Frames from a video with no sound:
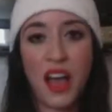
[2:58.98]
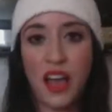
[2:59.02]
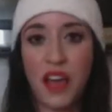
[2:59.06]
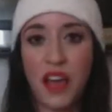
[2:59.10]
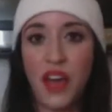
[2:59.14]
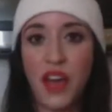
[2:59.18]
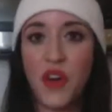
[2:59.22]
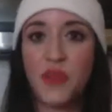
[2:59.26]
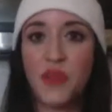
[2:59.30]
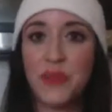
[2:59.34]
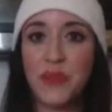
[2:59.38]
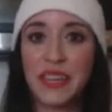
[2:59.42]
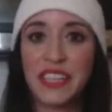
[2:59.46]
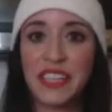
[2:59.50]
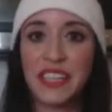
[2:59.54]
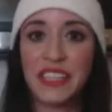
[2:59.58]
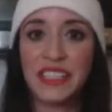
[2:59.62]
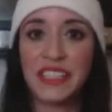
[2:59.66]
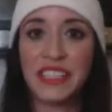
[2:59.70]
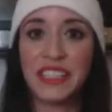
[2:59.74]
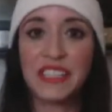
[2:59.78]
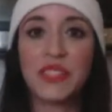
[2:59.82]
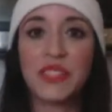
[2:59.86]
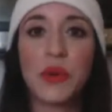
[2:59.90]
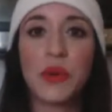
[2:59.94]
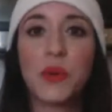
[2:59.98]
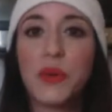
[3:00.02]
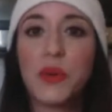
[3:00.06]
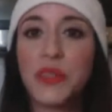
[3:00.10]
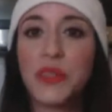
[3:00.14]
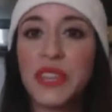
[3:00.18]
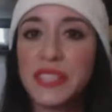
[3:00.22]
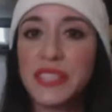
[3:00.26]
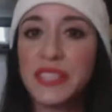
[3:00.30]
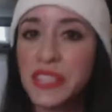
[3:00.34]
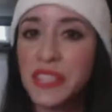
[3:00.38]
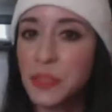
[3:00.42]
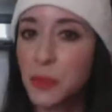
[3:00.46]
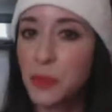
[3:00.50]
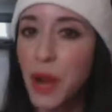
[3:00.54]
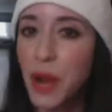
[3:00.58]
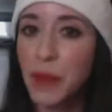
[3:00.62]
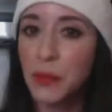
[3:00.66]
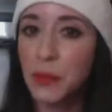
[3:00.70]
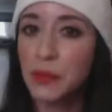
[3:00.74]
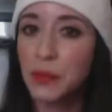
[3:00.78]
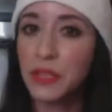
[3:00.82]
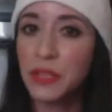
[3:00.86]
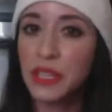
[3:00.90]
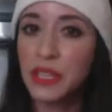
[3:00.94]
Oh my goodness. So this is
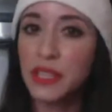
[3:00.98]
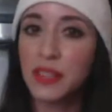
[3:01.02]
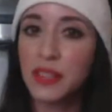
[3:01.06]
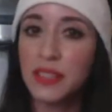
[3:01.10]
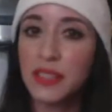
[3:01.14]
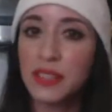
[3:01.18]
probably the